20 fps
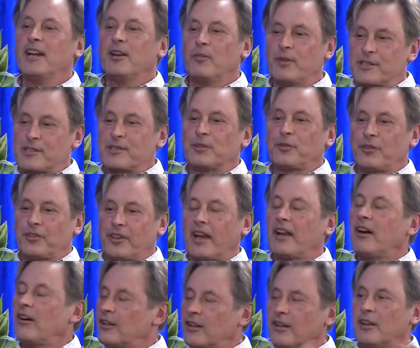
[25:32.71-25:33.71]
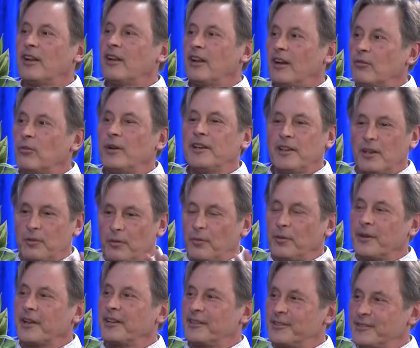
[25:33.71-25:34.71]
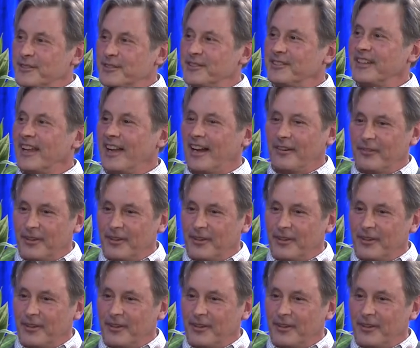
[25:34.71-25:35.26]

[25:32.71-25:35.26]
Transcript: we still say, oh, no, no, no, we know what we're going to do now.